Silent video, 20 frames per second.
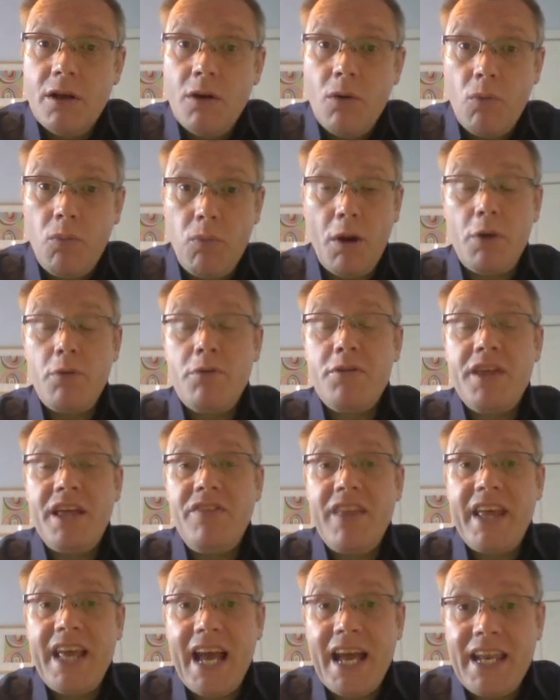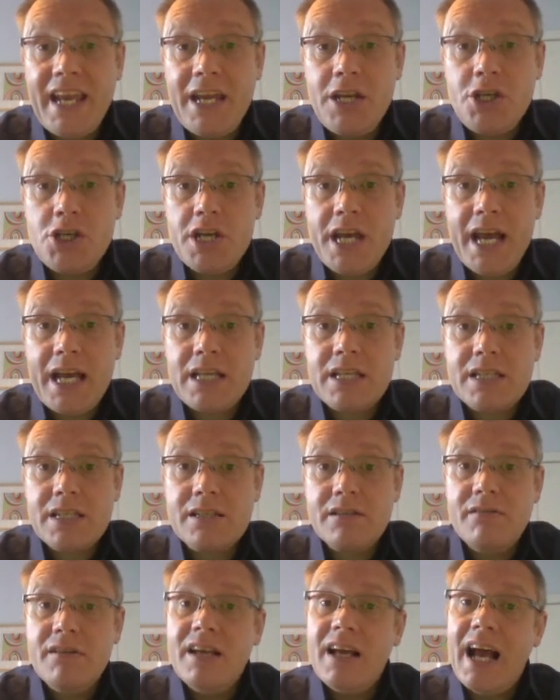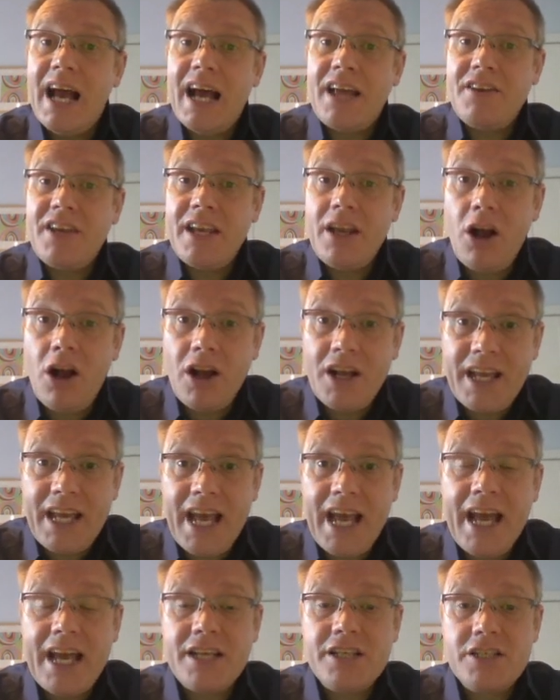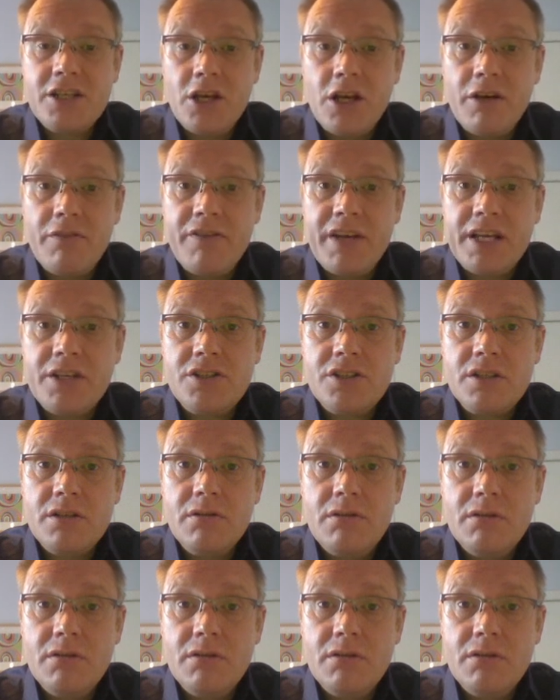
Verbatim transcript: both in the NHS and in our care service,